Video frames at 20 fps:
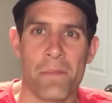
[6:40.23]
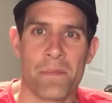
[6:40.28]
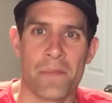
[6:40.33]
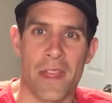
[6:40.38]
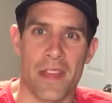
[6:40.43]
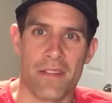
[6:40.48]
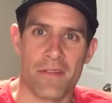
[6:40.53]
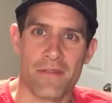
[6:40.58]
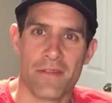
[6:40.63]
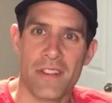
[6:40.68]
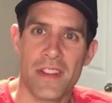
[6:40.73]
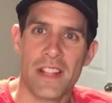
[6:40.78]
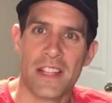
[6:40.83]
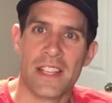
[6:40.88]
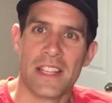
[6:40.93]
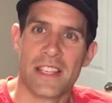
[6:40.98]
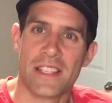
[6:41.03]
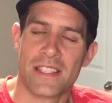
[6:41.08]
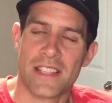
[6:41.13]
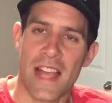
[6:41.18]
that
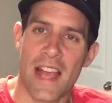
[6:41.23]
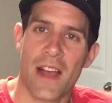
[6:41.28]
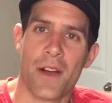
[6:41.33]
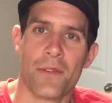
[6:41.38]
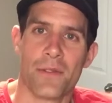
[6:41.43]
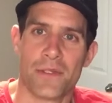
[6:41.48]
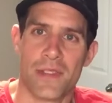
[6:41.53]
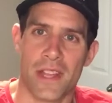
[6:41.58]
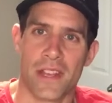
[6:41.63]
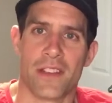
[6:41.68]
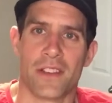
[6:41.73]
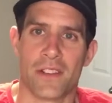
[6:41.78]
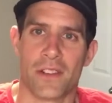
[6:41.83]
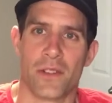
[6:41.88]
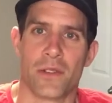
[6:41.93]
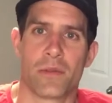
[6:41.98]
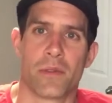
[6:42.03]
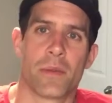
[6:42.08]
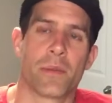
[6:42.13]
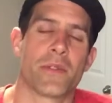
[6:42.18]
really sound technical
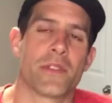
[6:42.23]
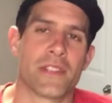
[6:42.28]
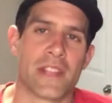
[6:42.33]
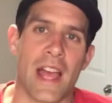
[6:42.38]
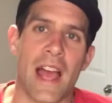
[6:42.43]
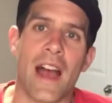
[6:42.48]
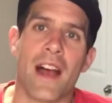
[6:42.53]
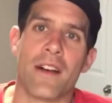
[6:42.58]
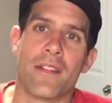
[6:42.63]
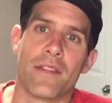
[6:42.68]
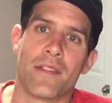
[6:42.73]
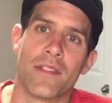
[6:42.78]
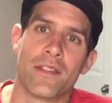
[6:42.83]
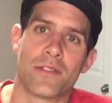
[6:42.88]
swimmers have.